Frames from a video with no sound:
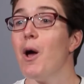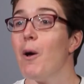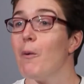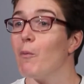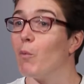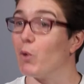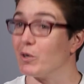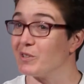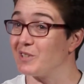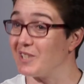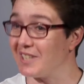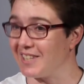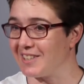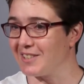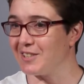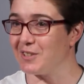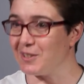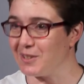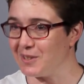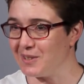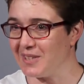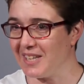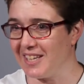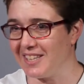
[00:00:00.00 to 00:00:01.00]
wanting to
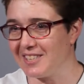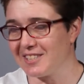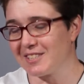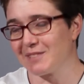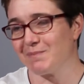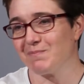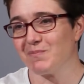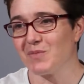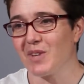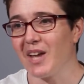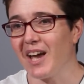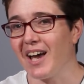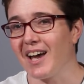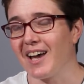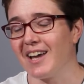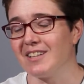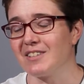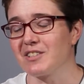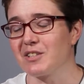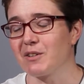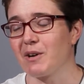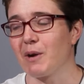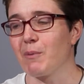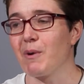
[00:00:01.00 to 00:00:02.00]
do this.
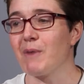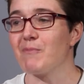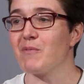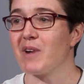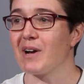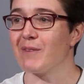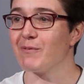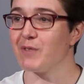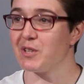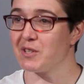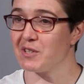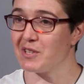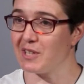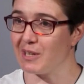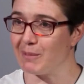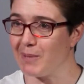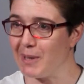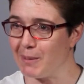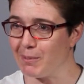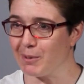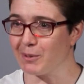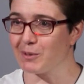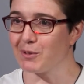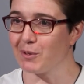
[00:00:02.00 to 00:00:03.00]
And so I went around visiting
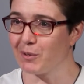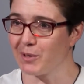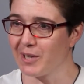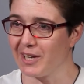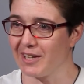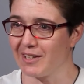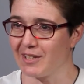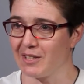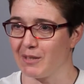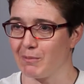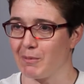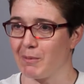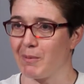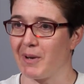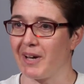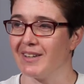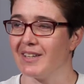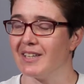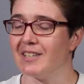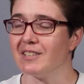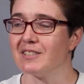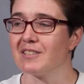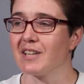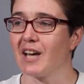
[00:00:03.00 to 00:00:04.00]
people, talking to them
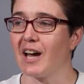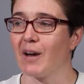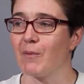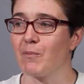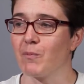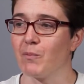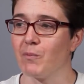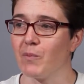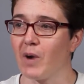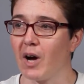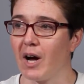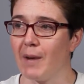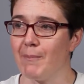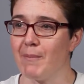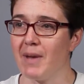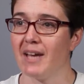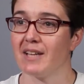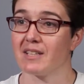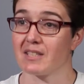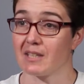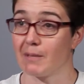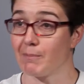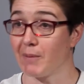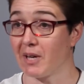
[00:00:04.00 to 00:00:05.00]
about this. And I
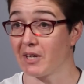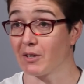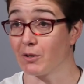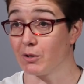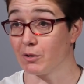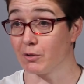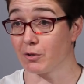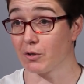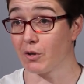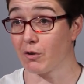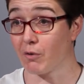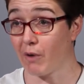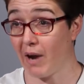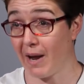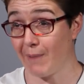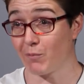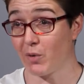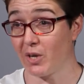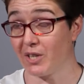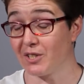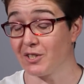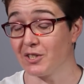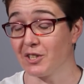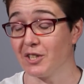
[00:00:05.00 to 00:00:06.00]
met a man called Graham
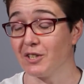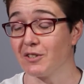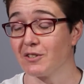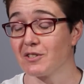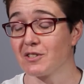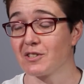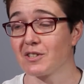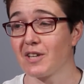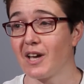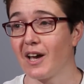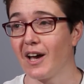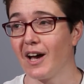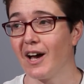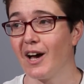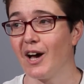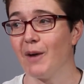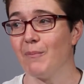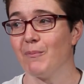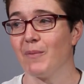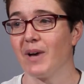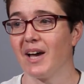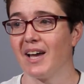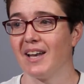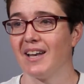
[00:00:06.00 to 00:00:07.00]
Richards.
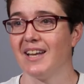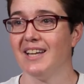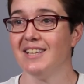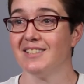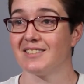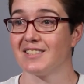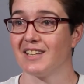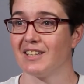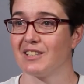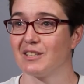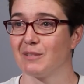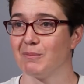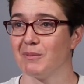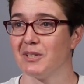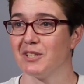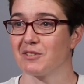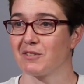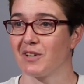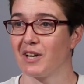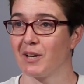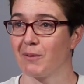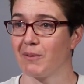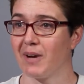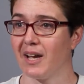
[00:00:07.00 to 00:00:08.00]
And he said to me
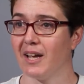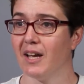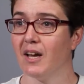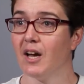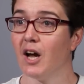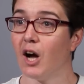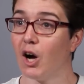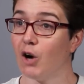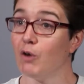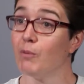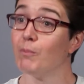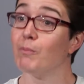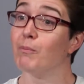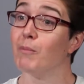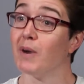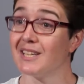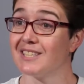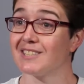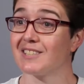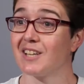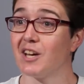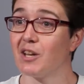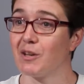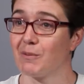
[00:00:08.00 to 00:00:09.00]
straight away, "Oh, my
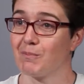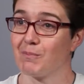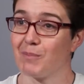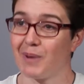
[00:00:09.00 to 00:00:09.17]
son